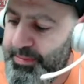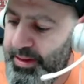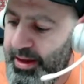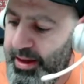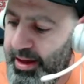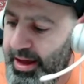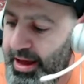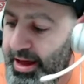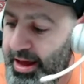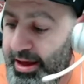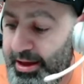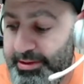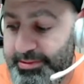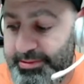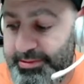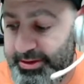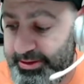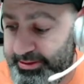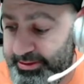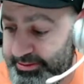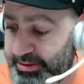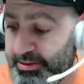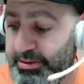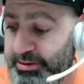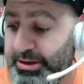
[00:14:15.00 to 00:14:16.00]
And
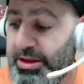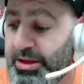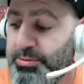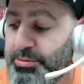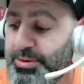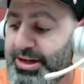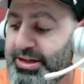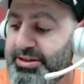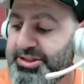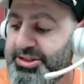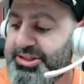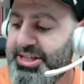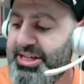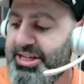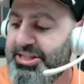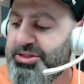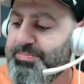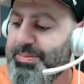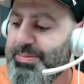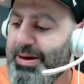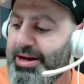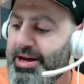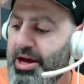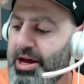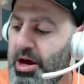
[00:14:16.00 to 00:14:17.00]
then you had assists
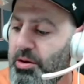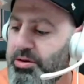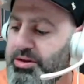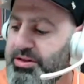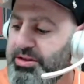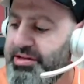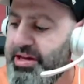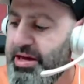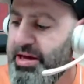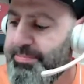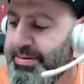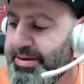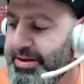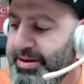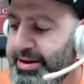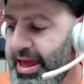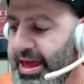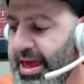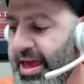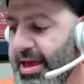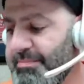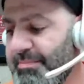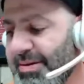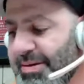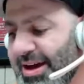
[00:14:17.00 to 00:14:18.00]
by Owen Tippett
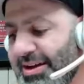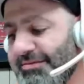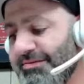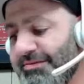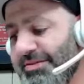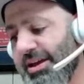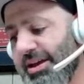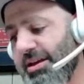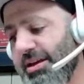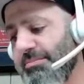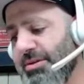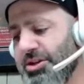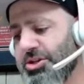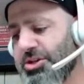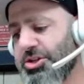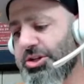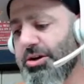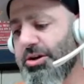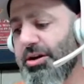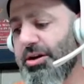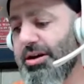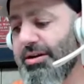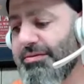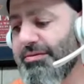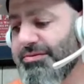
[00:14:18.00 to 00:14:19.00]
and Matvey
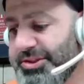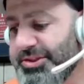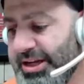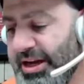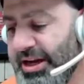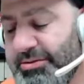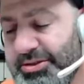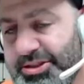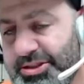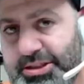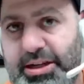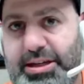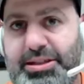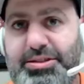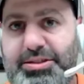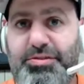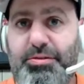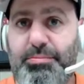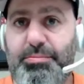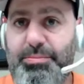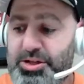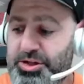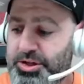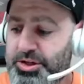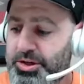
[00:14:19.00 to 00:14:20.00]
Michkov. So that was nice for
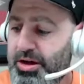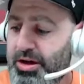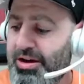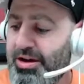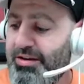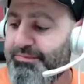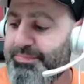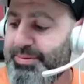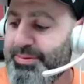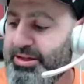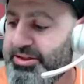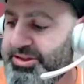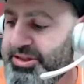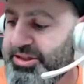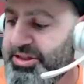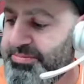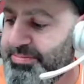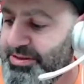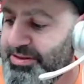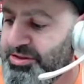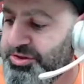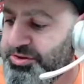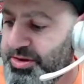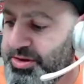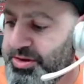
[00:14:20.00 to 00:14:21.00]
Michkov because he's
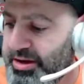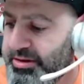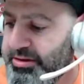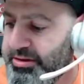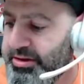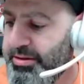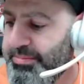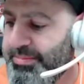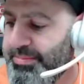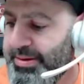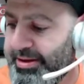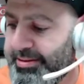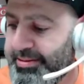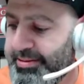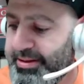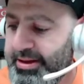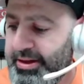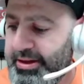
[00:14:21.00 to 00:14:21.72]
been struggling a bit.